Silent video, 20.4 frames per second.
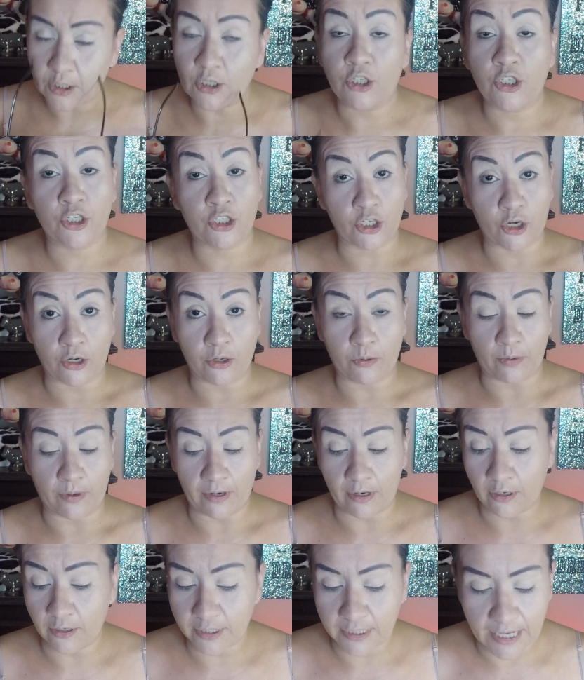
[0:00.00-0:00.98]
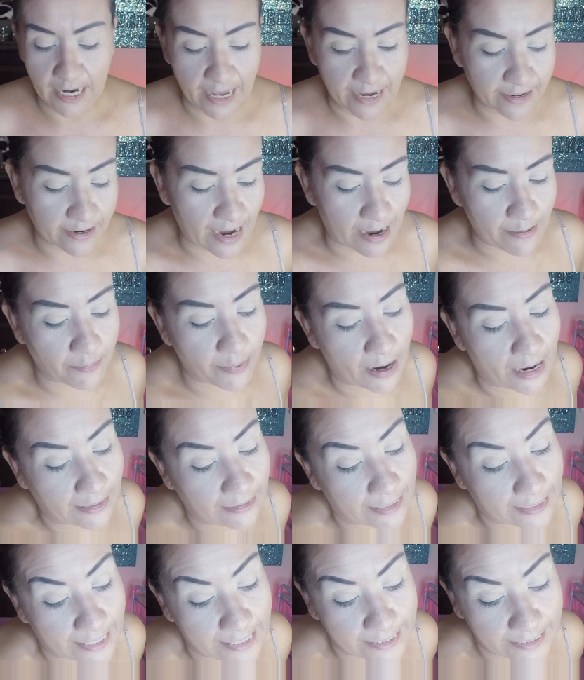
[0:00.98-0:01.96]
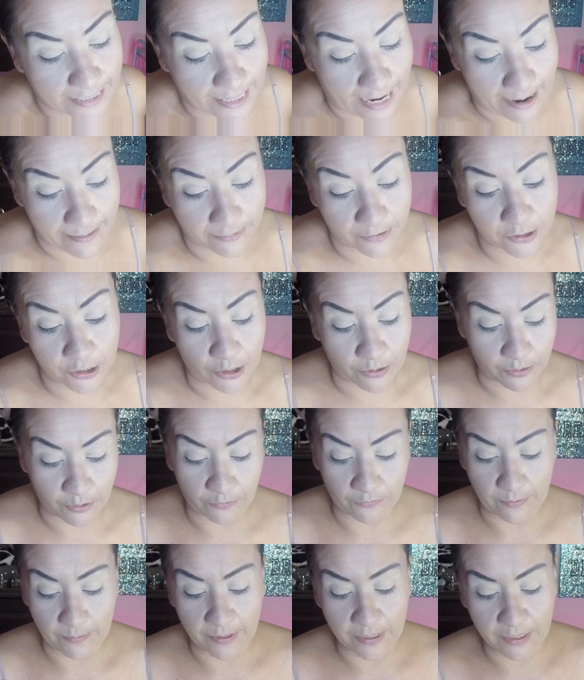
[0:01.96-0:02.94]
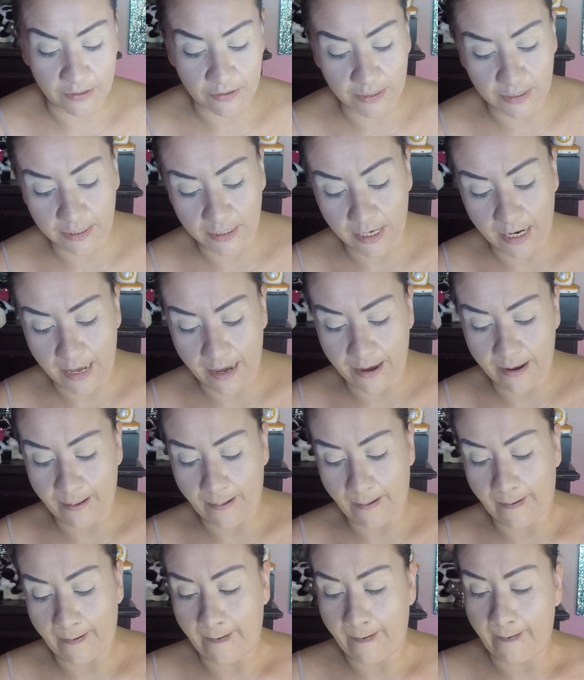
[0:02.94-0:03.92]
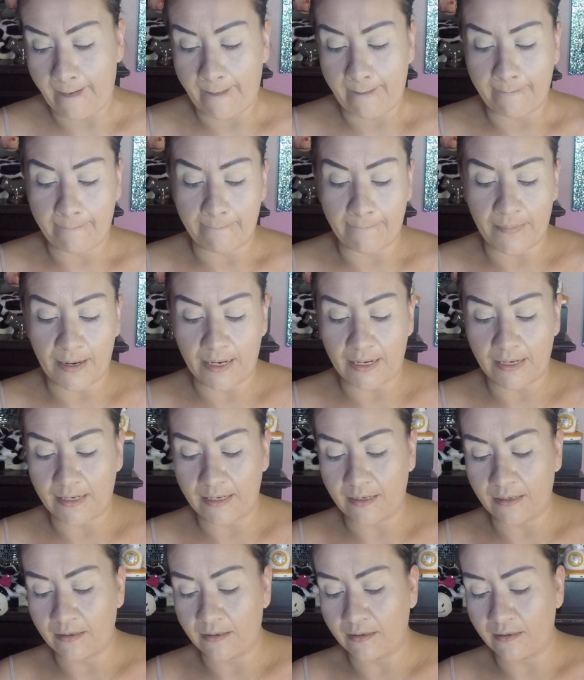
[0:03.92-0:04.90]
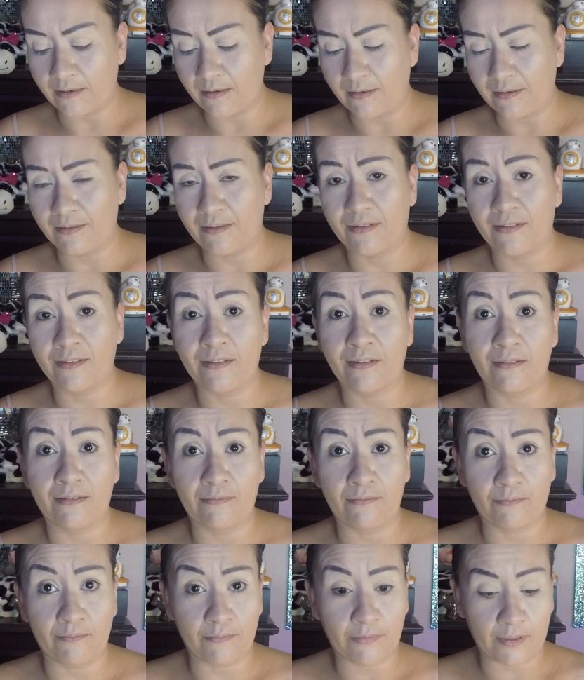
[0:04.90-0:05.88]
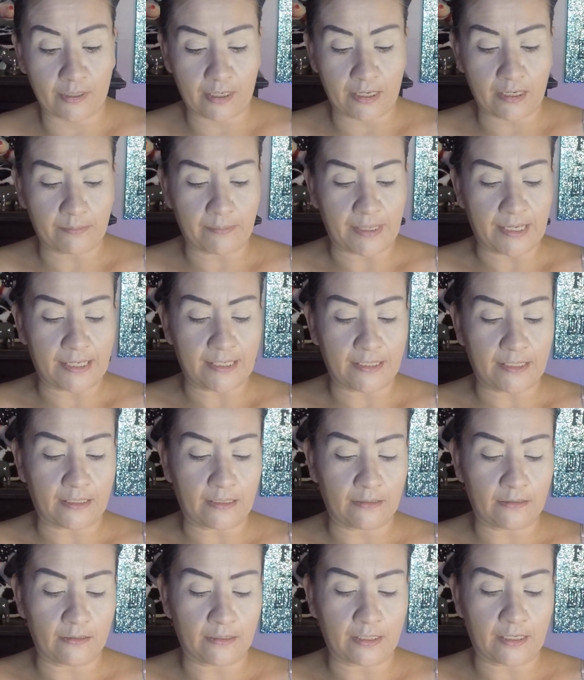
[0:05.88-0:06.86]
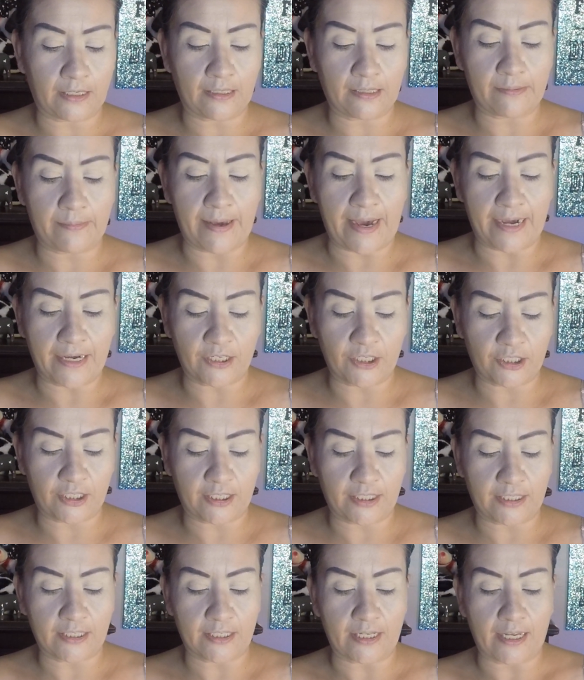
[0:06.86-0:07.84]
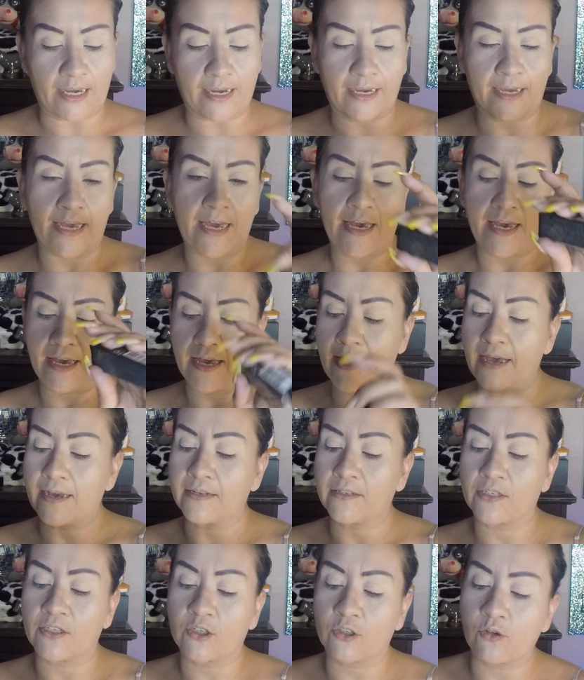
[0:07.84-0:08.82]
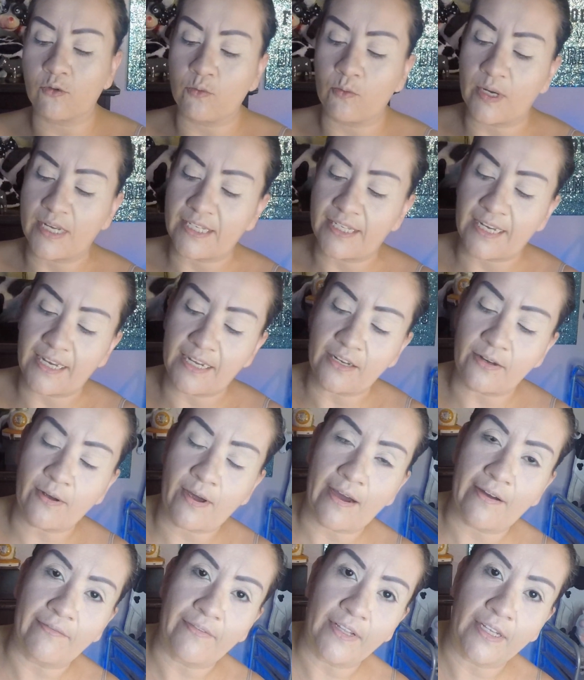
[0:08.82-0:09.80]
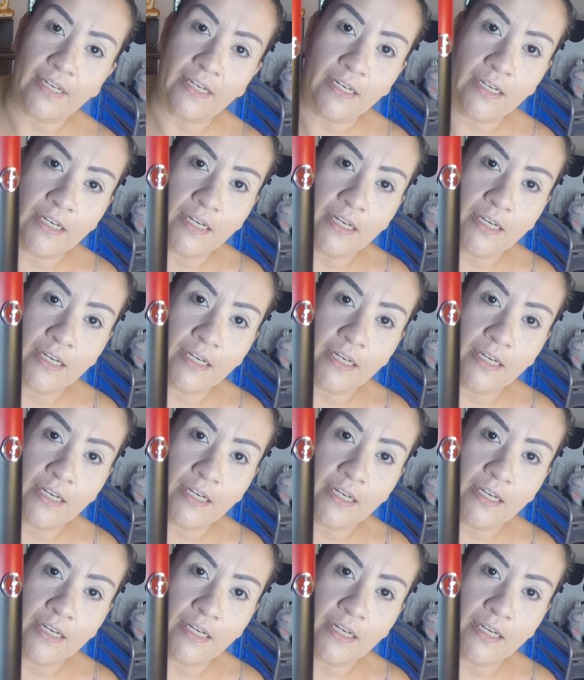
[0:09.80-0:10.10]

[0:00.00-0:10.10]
Show you what it looks like. Like I said, I don't know if I'm going to use it today, but it's pretty amazing looking. The packaging is like exquisite. You have the